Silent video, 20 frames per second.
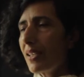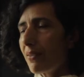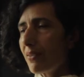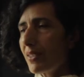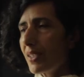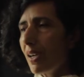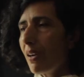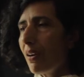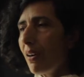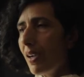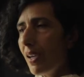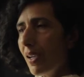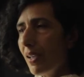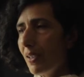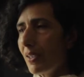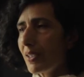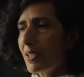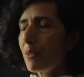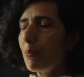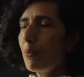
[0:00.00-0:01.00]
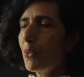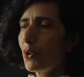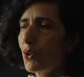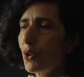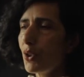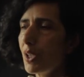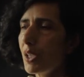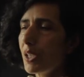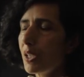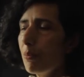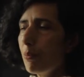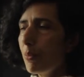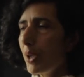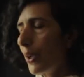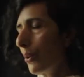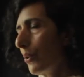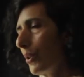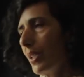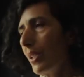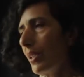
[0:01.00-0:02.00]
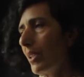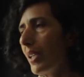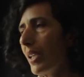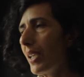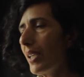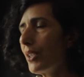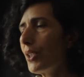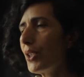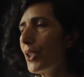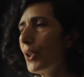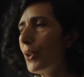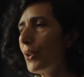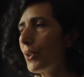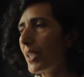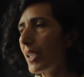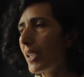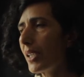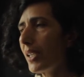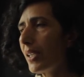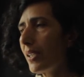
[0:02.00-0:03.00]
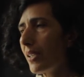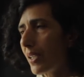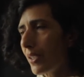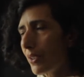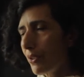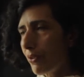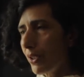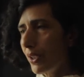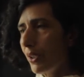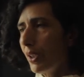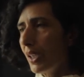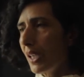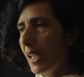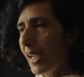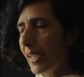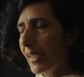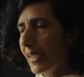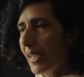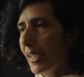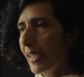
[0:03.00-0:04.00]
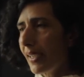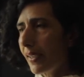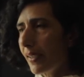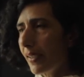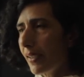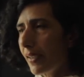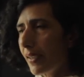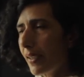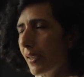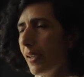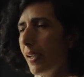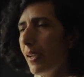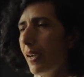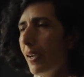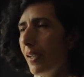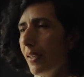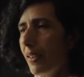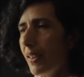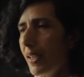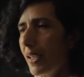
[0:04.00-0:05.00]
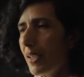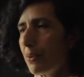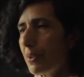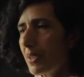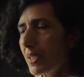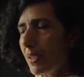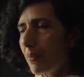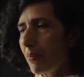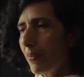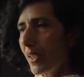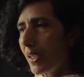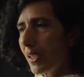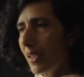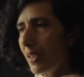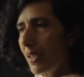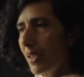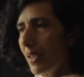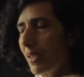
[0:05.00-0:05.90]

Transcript: of tile as the modular component, it's using industrial lagging. And this is something that